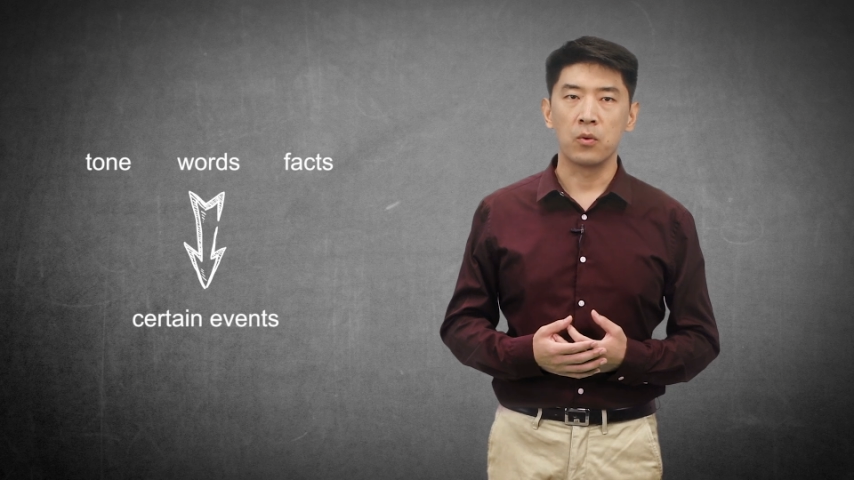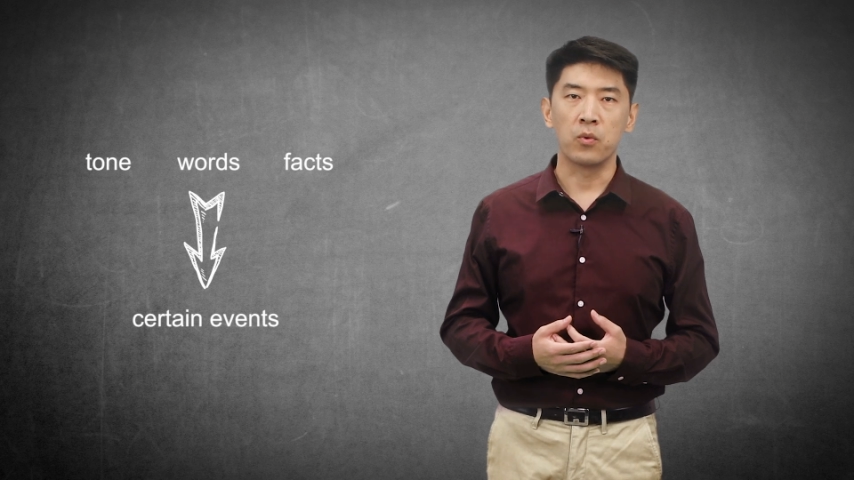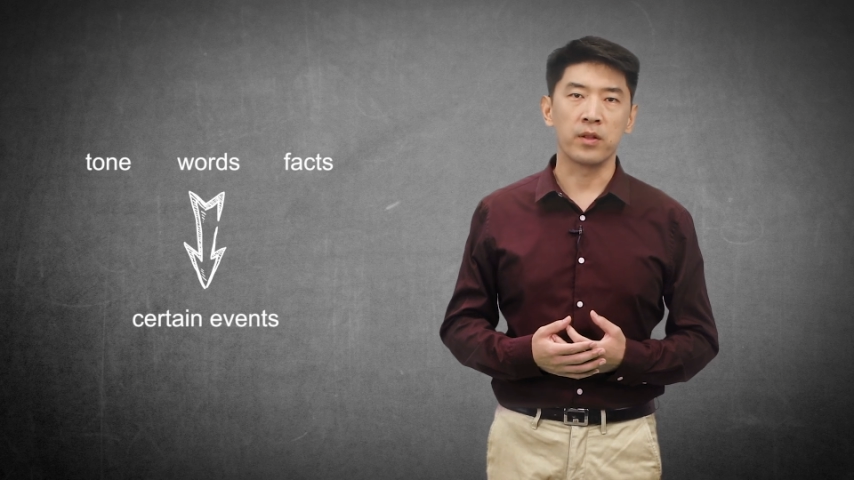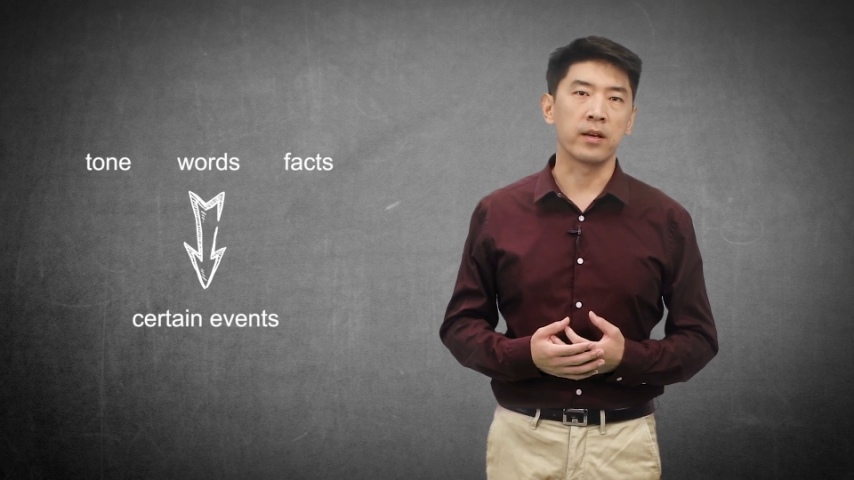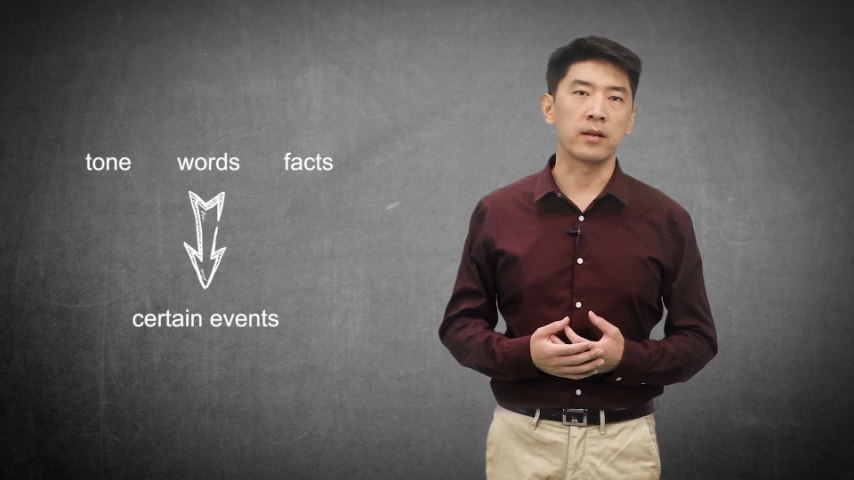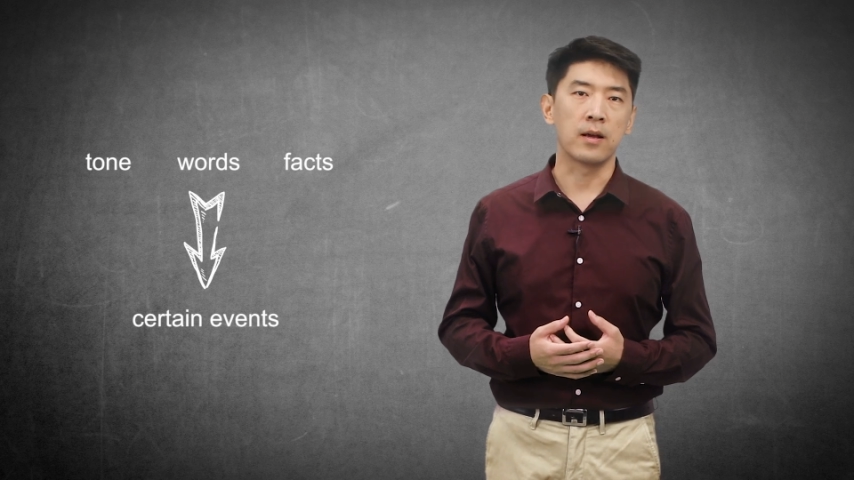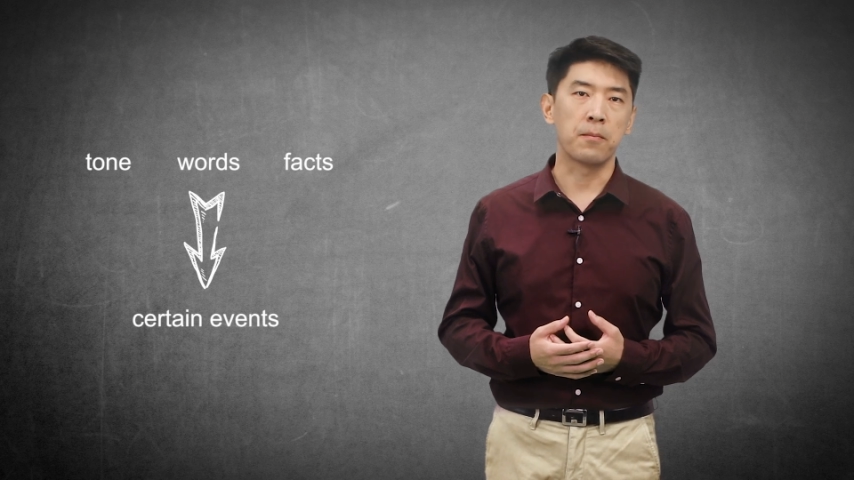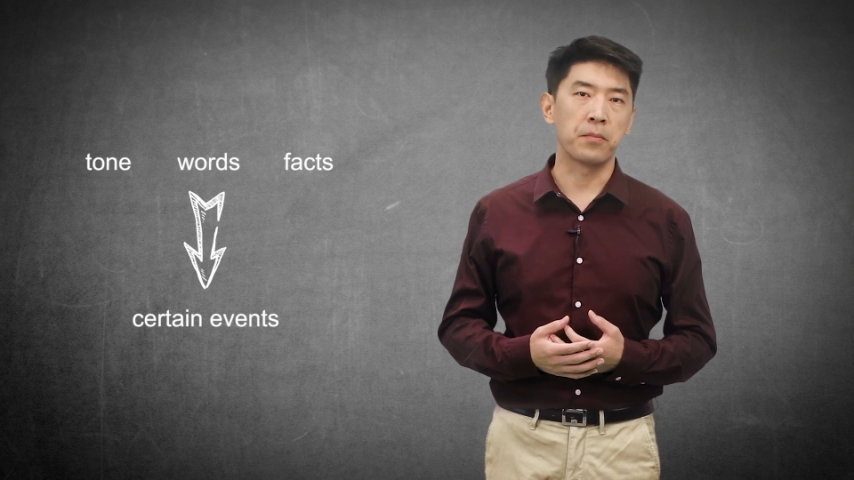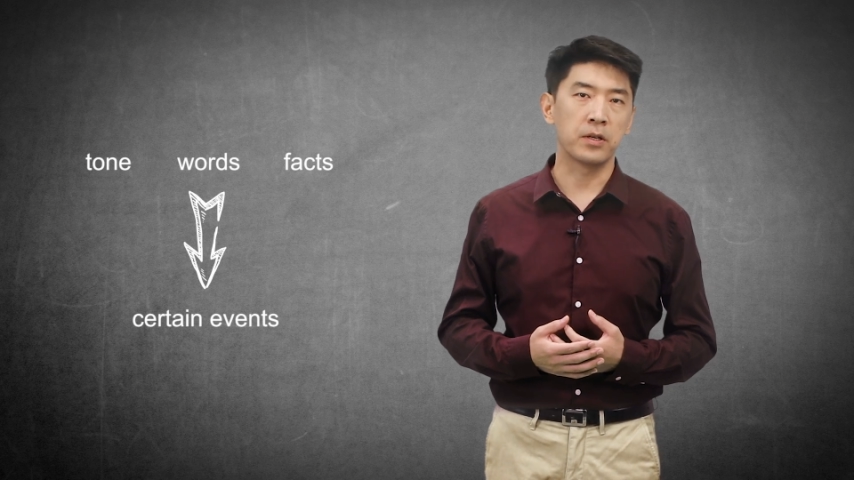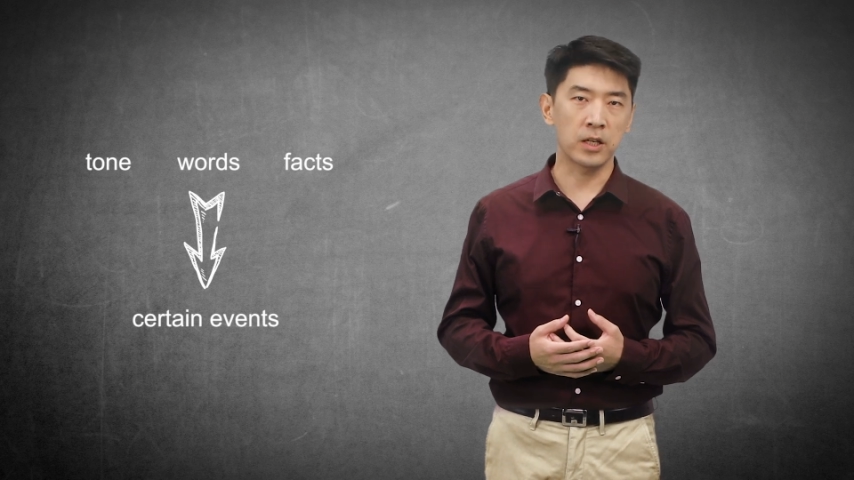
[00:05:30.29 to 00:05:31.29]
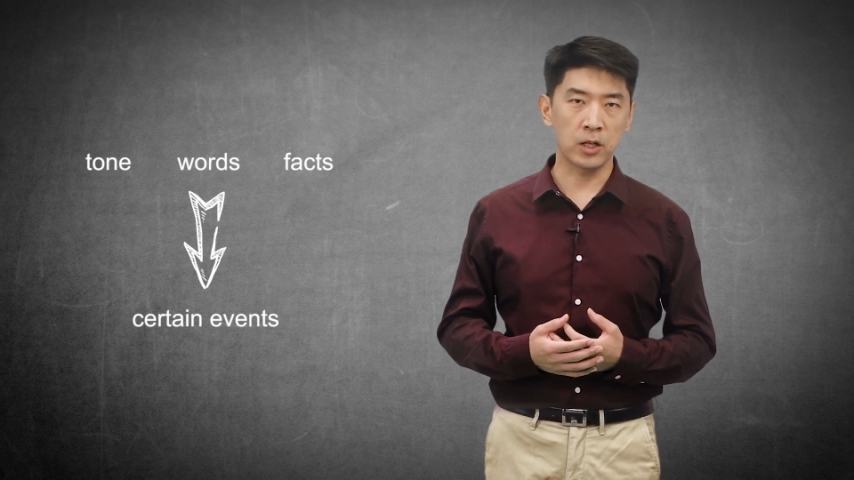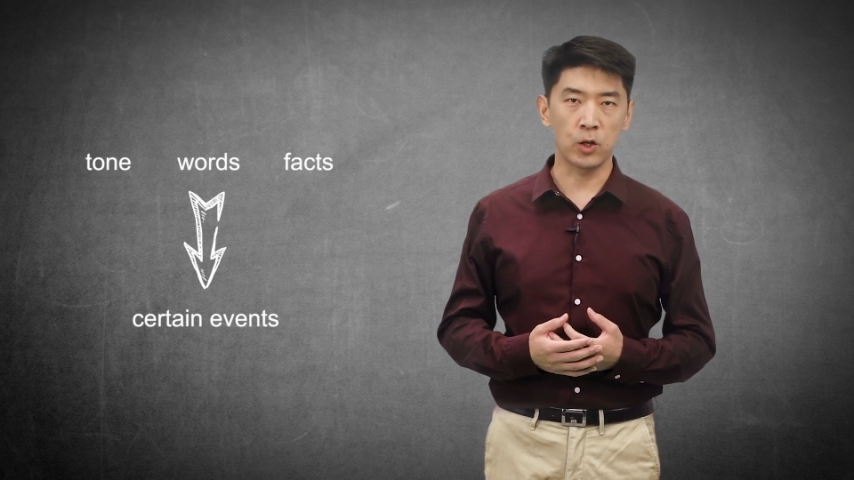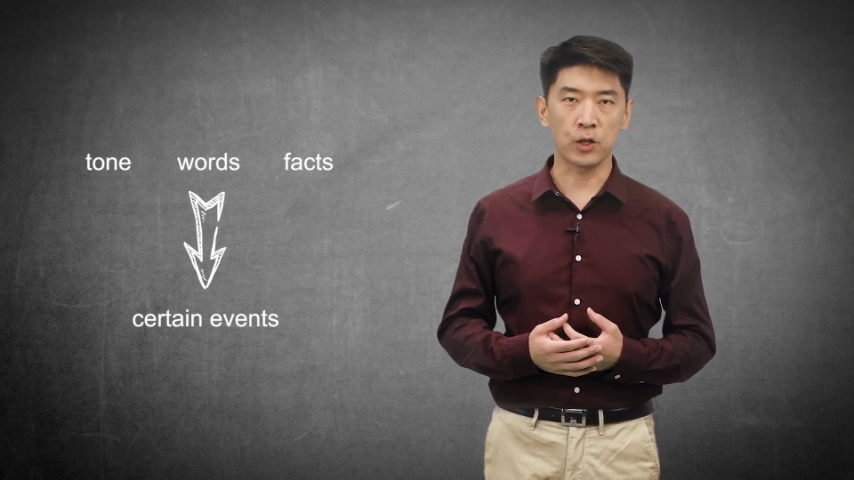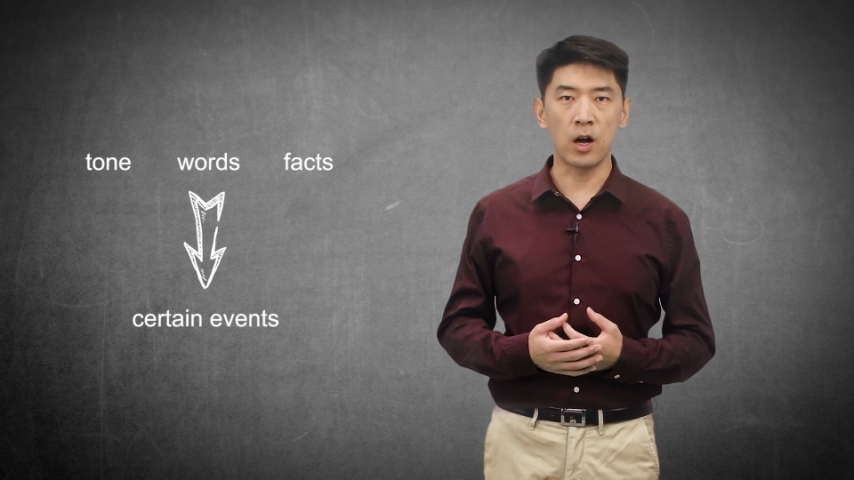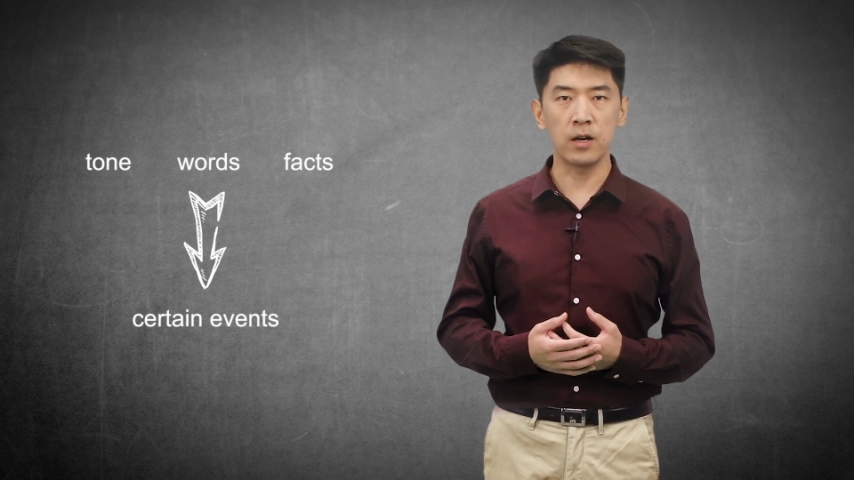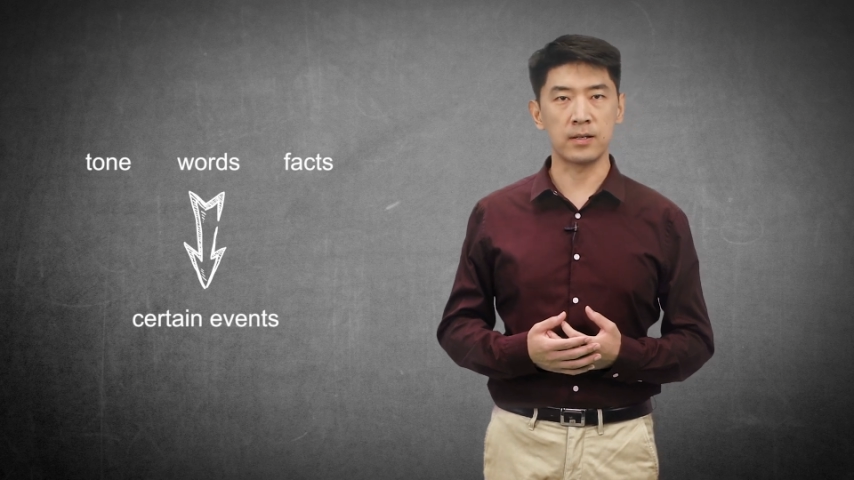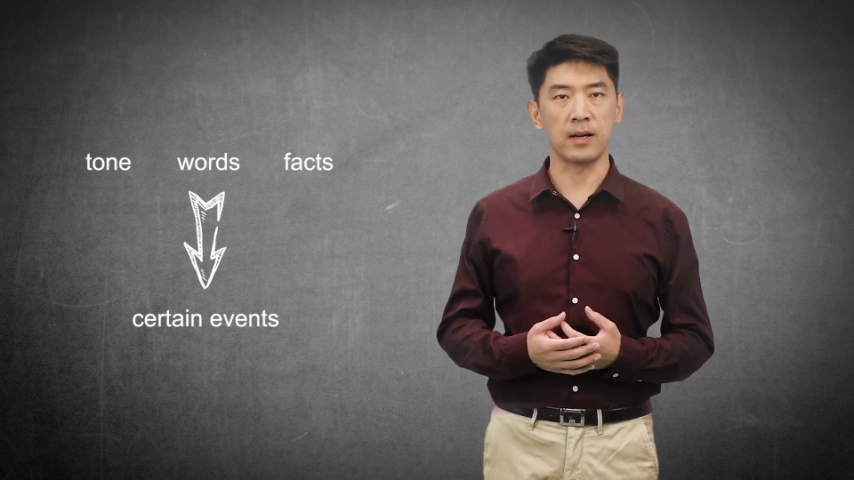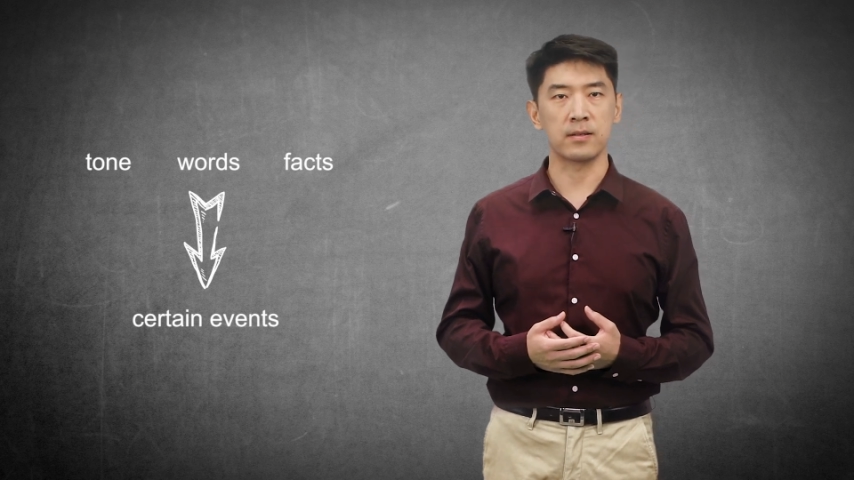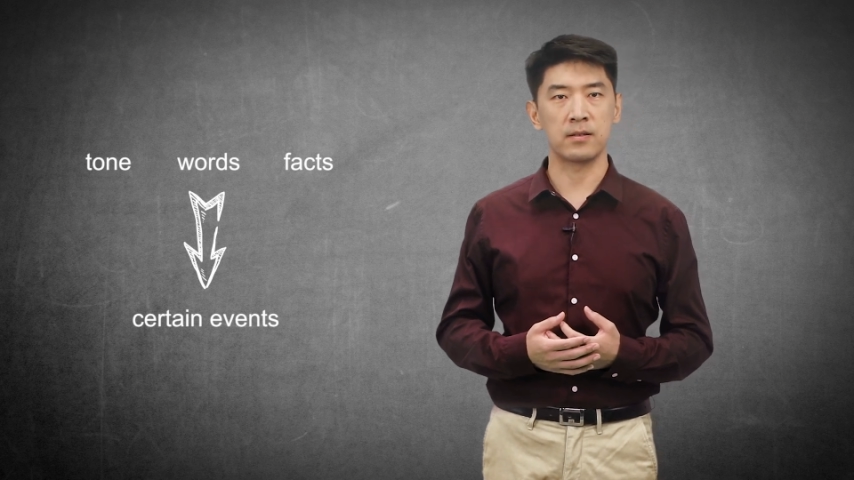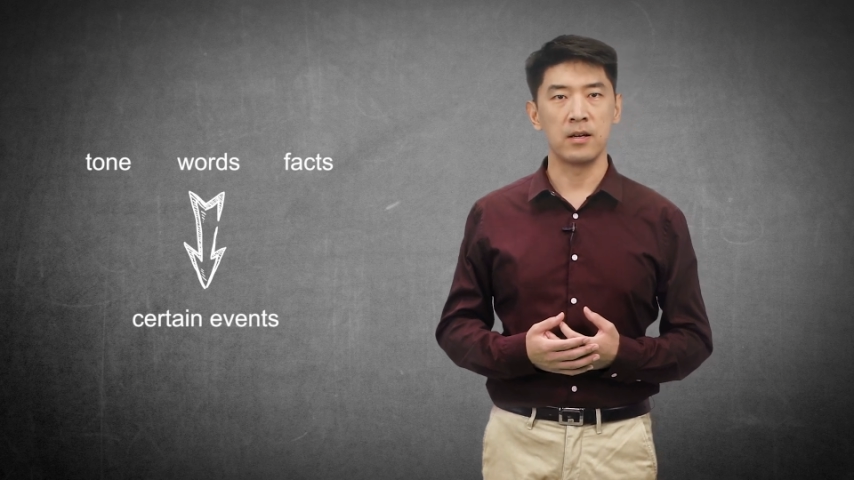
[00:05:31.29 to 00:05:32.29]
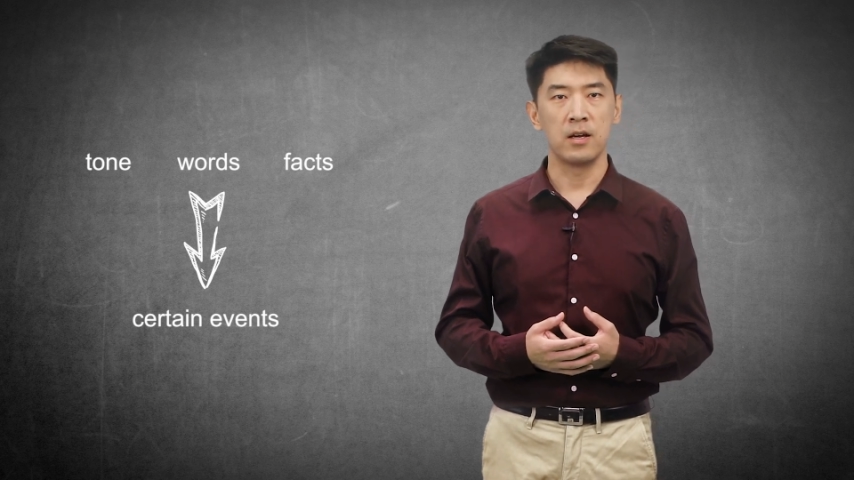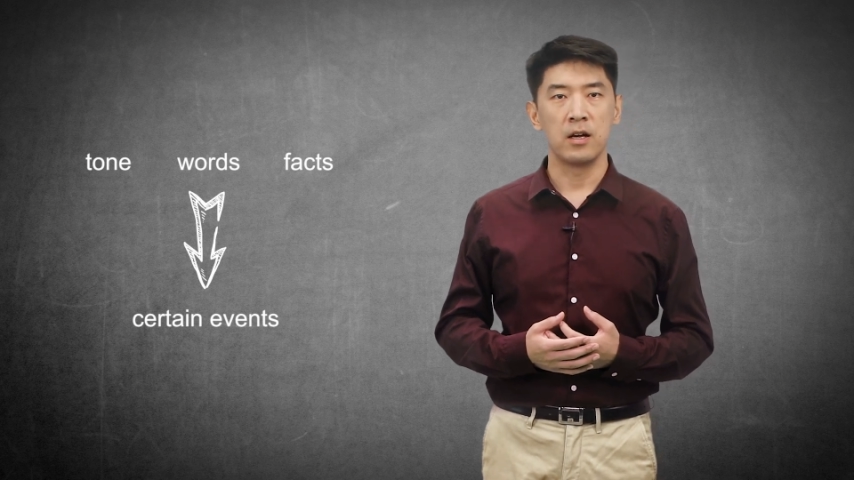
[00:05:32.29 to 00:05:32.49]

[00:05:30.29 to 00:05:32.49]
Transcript: within a particular context